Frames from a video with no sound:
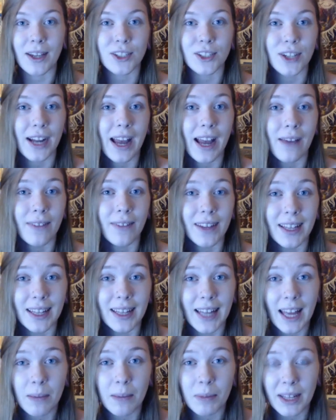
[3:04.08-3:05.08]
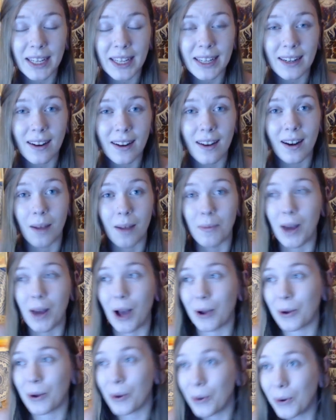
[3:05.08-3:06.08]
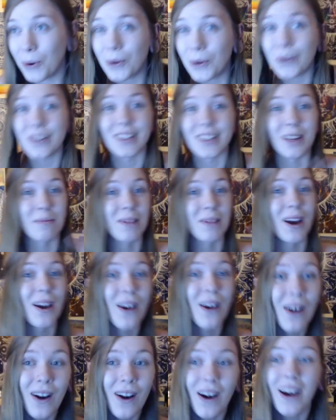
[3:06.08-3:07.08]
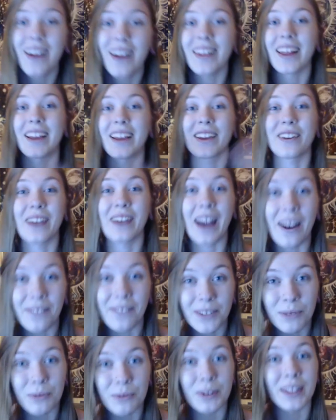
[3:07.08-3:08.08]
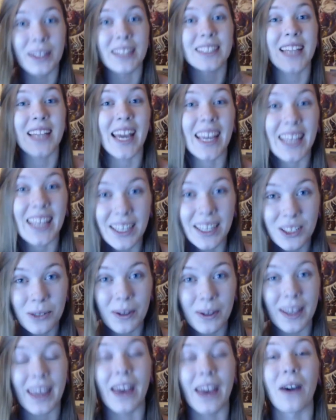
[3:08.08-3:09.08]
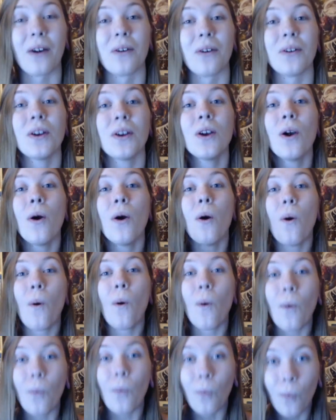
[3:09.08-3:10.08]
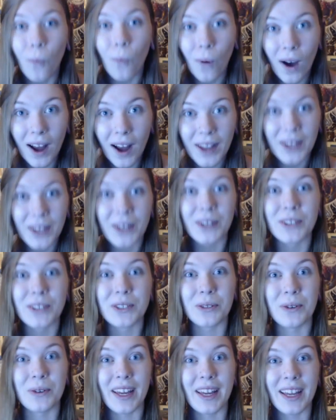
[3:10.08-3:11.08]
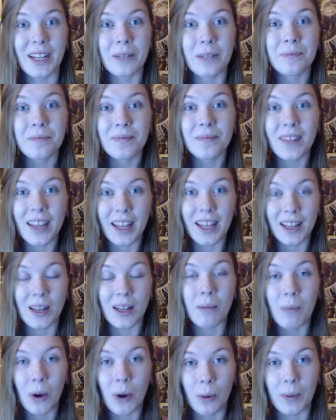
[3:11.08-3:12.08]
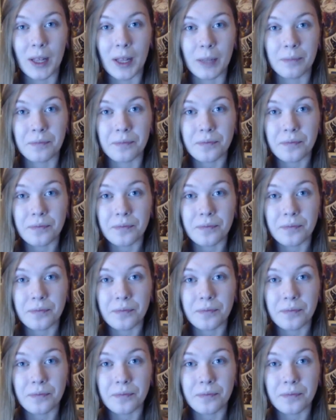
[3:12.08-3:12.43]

sure I have like a light blanket on. I'm not cold, I'm not hot. Like, you have to really take into account what you're doing in the moment